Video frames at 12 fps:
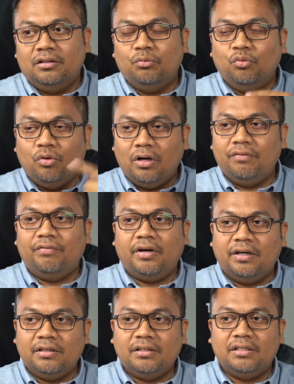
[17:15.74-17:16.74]
the Wuhan
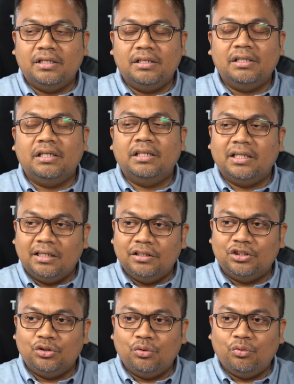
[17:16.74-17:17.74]
virus in another
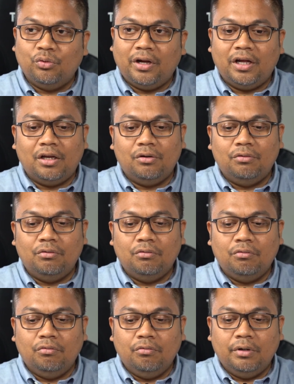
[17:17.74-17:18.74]
show, and
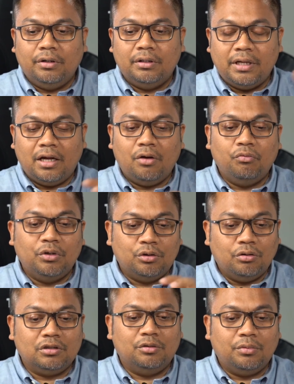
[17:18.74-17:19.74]
there we
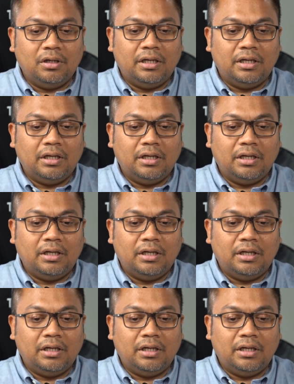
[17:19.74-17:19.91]
talked about